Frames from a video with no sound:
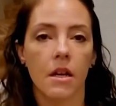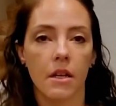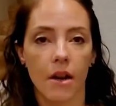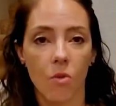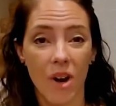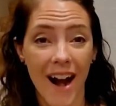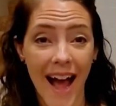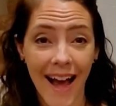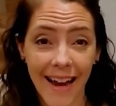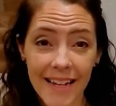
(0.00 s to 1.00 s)
Now, where
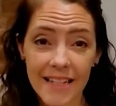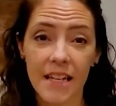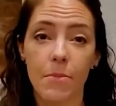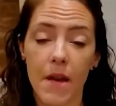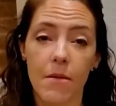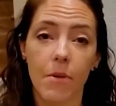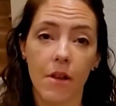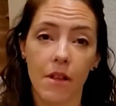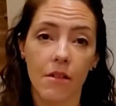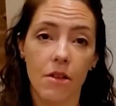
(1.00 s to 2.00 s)
I see
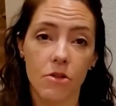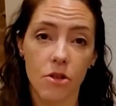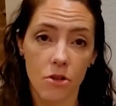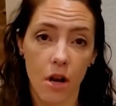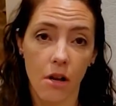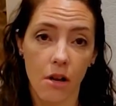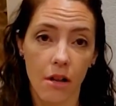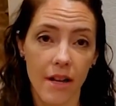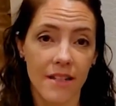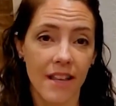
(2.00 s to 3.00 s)
people struggle
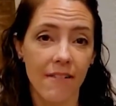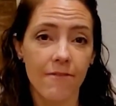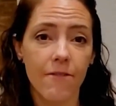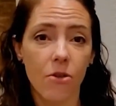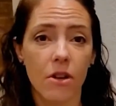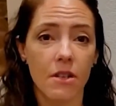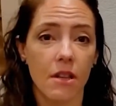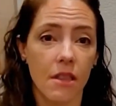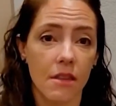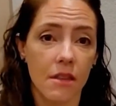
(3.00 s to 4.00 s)
is they focus
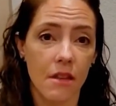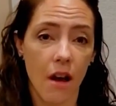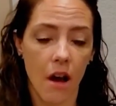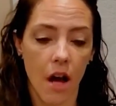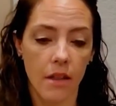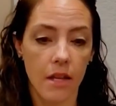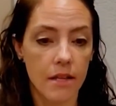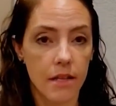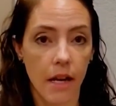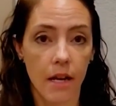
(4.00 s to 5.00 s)
on
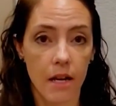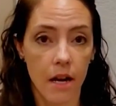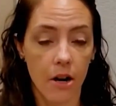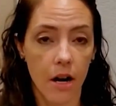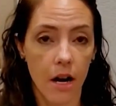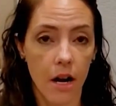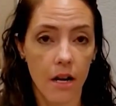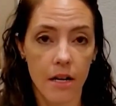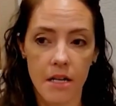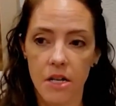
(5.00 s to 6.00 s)
these
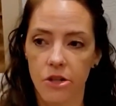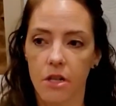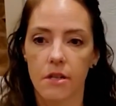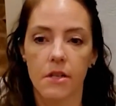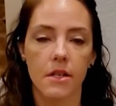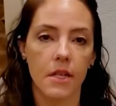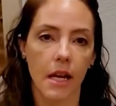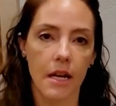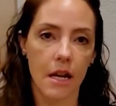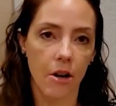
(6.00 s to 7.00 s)
secondary conditions, these
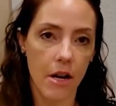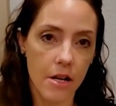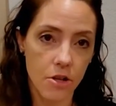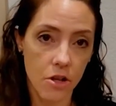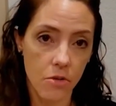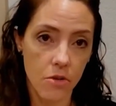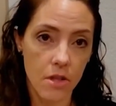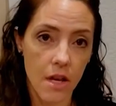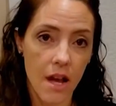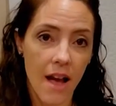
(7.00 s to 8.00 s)
secondary
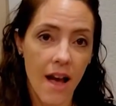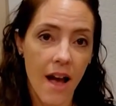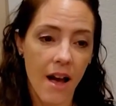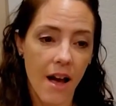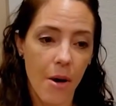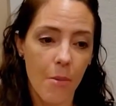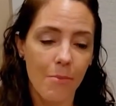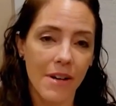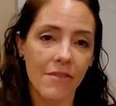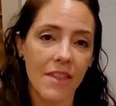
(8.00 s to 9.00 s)
issues,
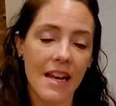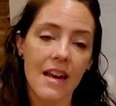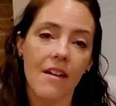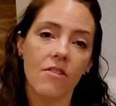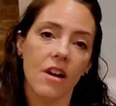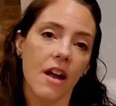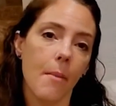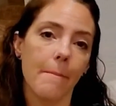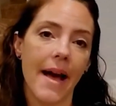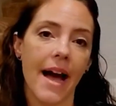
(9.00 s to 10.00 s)
but if they never
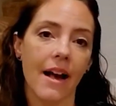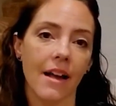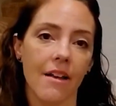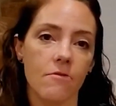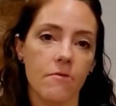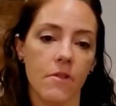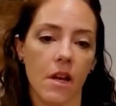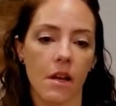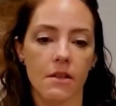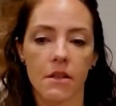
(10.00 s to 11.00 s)
come back and
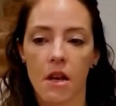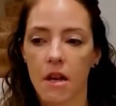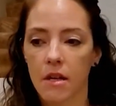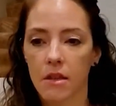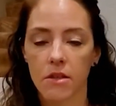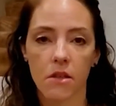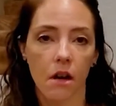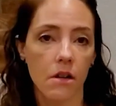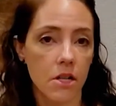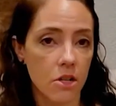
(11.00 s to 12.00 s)
fix the
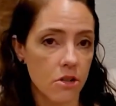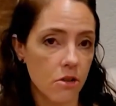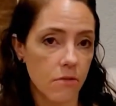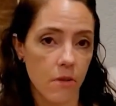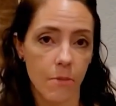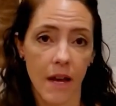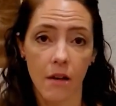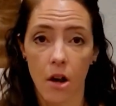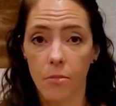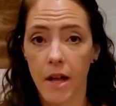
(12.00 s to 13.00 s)
scar tissue from that
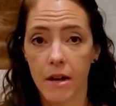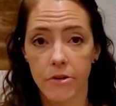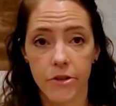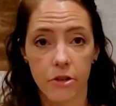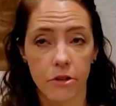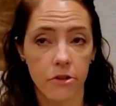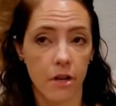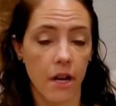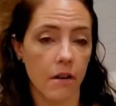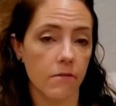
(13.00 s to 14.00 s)
gallbladder
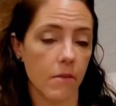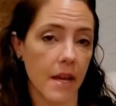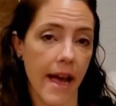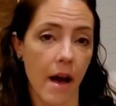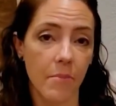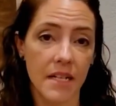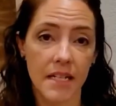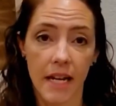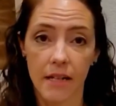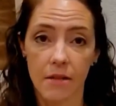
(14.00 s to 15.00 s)
surgery, from the
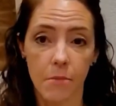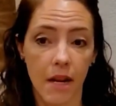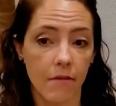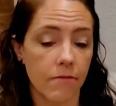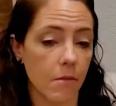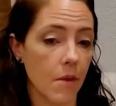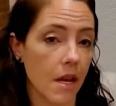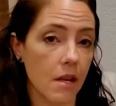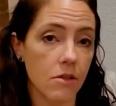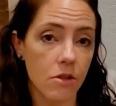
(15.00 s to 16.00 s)
appendectomy, from the
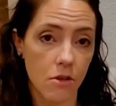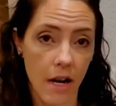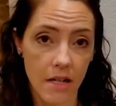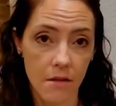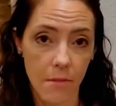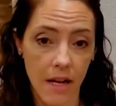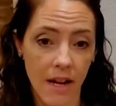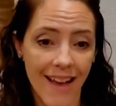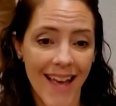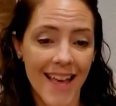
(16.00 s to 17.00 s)

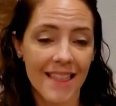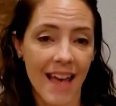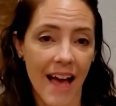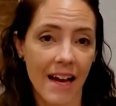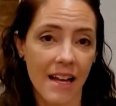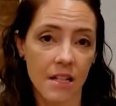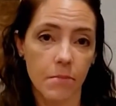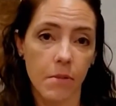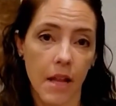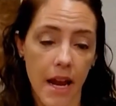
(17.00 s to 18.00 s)
hysterectomy, that is
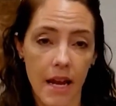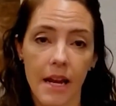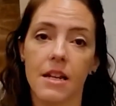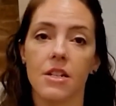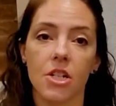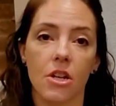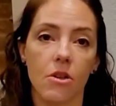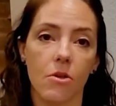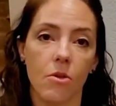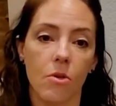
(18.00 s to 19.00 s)
playing
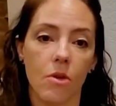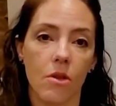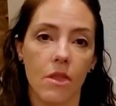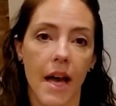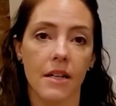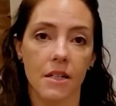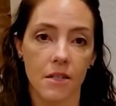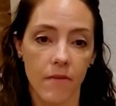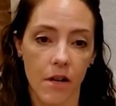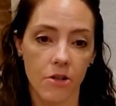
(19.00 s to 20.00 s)
into that
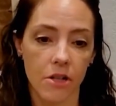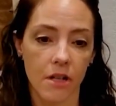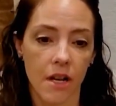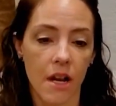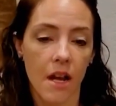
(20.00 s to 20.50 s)
dysfunction.